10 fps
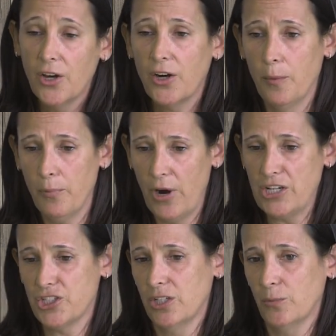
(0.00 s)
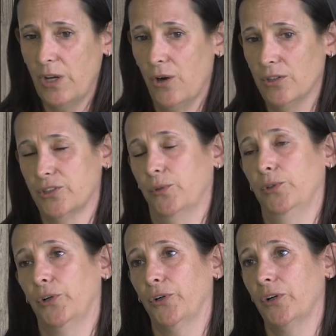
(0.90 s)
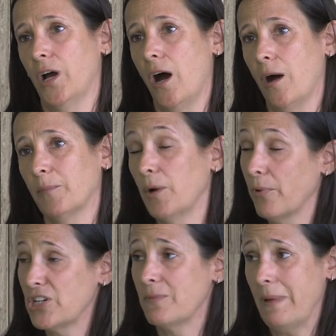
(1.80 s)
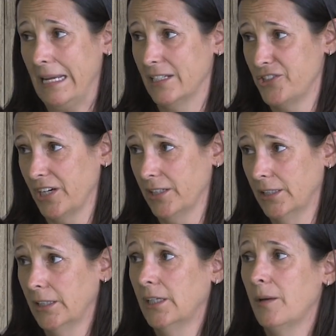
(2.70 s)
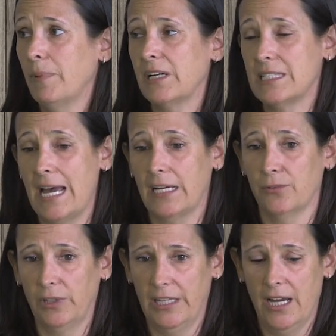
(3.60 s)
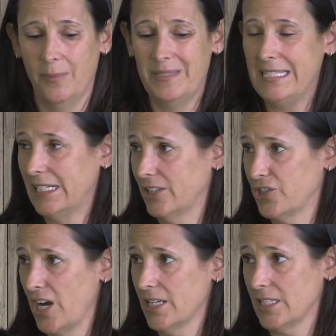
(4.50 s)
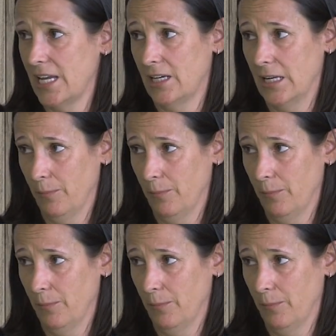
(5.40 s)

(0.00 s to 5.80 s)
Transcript: Compression, we also learn compression bandaging, because that can really help decongest and